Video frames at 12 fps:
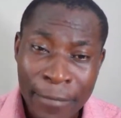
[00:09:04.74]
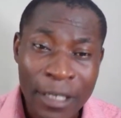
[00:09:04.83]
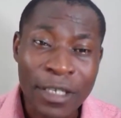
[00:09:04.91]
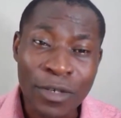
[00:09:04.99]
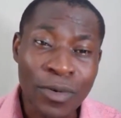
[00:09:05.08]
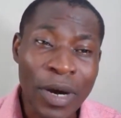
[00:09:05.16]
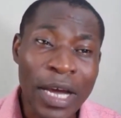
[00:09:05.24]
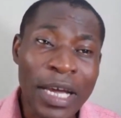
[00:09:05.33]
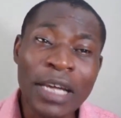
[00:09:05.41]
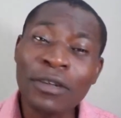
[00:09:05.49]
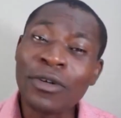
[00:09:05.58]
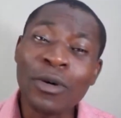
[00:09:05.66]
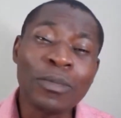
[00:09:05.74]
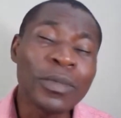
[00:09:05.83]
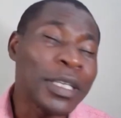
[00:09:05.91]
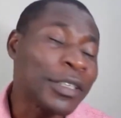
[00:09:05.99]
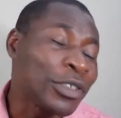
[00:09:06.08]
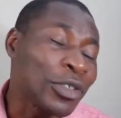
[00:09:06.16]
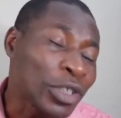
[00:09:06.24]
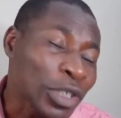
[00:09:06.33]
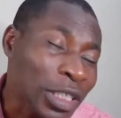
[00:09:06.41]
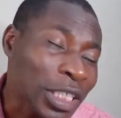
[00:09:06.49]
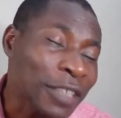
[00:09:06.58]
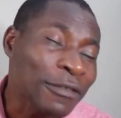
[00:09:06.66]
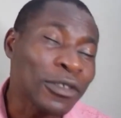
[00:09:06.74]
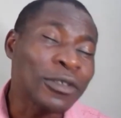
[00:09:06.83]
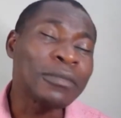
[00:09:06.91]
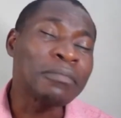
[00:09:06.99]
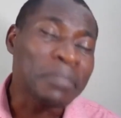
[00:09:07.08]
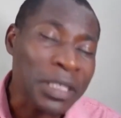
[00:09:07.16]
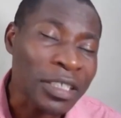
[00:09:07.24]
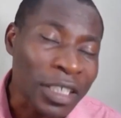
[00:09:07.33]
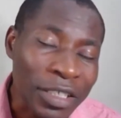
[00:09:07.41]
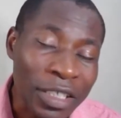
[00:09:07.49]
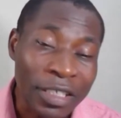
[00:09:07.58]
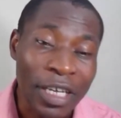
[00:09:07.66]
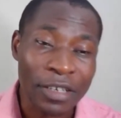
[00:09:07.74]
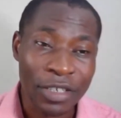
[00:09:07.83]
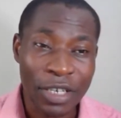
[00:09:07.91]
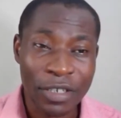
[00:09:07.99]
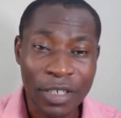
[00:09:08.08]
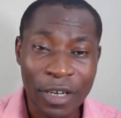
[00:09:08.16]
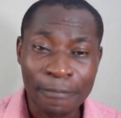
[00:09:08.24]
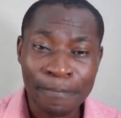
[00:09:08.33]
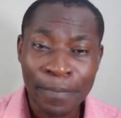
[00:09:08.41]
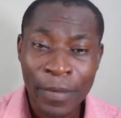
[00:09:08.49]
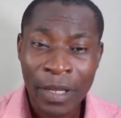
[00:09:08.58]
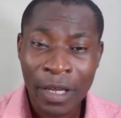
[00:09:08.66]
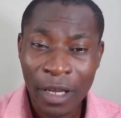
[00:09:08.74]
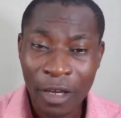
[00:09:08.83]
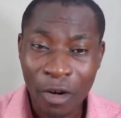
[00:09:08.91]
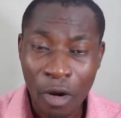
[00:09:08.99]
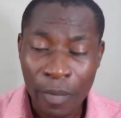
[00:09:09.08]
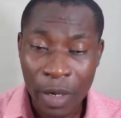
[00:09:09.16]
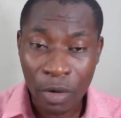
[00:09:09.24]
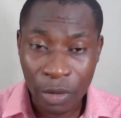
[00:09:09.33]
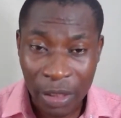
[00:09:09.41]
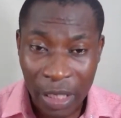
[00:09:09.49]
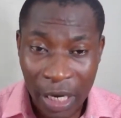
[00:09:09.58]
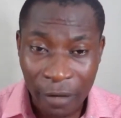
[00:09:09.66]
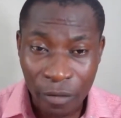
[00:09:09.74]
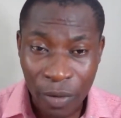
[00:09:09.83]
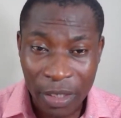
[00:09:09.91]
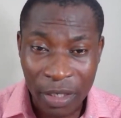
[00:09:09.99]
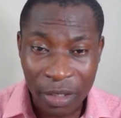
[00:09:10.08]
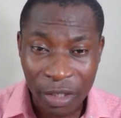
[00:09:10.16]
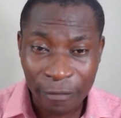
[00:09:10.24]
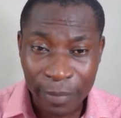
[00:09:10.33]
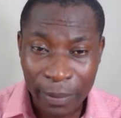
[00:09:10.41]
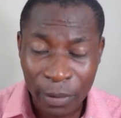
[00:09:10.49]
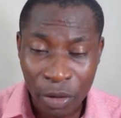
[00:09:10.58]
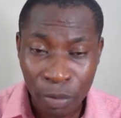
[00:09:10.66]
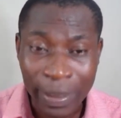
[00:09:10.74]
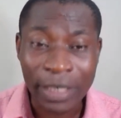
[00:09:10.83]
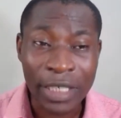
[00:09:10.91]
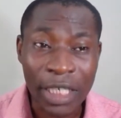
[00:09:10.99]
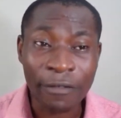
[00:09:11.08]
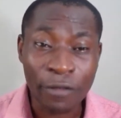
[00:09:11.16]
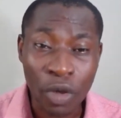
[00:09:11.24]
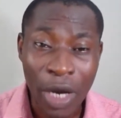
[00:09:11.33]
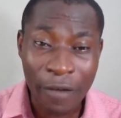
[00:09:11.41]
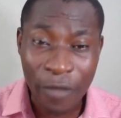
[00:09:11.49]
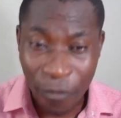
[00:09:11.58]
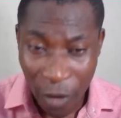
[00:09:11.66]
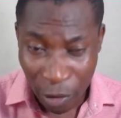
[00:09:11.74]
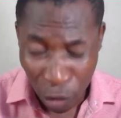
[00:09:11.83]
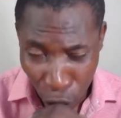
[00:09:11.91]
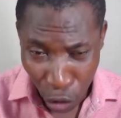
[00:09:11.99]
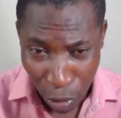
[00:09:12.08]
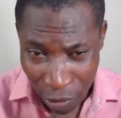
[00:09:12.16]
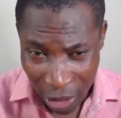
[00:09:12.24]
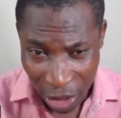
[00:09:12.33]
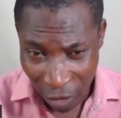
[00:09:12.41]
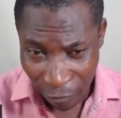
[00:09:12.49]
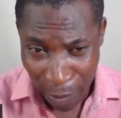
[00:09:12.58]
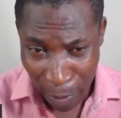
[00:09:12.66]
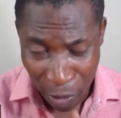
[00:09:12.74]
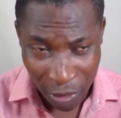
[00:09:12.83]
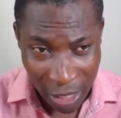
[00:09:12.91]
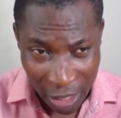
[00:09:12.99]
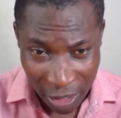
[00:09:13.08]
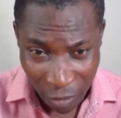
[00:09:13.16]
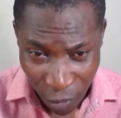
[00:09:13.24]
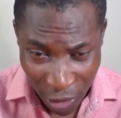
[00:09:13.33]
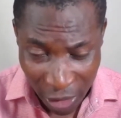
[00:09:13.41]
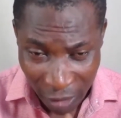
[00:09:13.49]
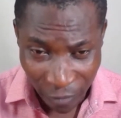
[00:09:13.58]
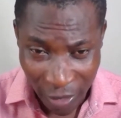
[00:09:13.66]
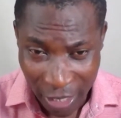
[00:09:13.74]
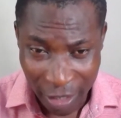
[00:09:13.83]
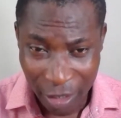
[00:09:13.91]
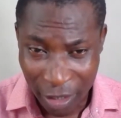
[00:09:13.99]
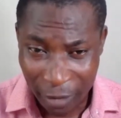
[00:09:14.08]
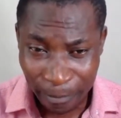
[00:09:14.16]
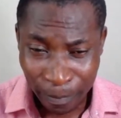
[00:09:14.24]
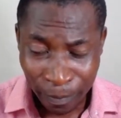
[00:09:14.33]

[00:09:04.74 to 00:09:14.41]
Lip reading: They see why there is no successful business in that sector, you know, because they have weak sense of purpose. But if you have a very strong sense of purpose and it's really defined,